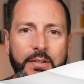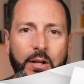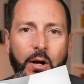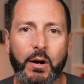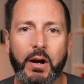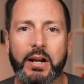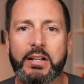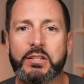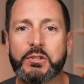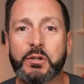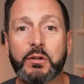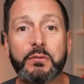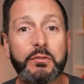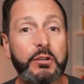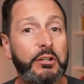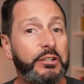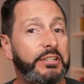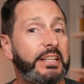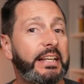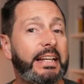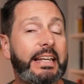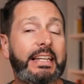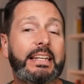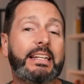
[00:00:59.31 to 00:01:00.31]
All right, so if you're
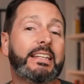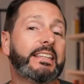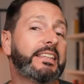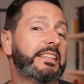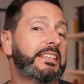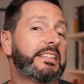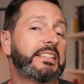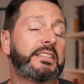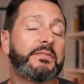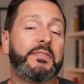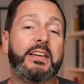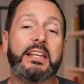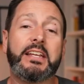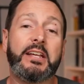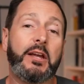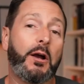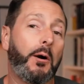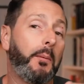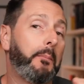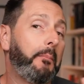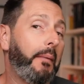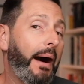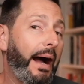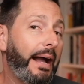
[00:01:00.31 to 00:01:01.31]
digging into this
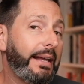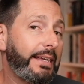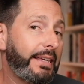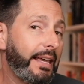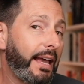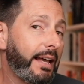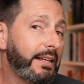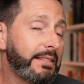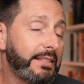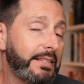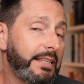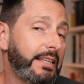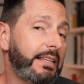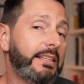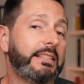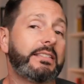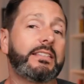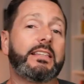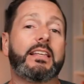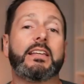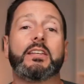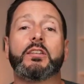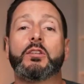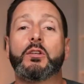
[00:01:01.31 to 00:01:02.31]
video, my guess
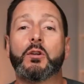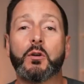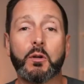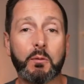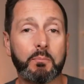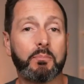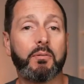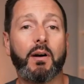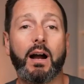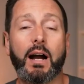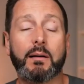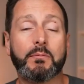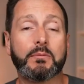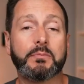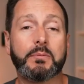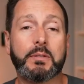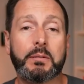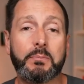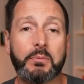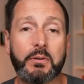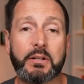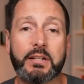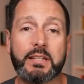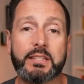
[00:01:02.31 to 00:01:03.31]
is that you're
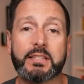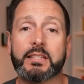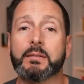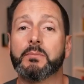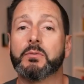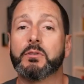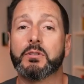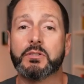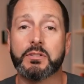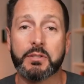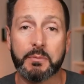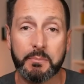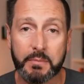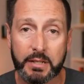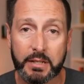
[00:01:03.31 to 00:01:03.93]
probably pretty similar to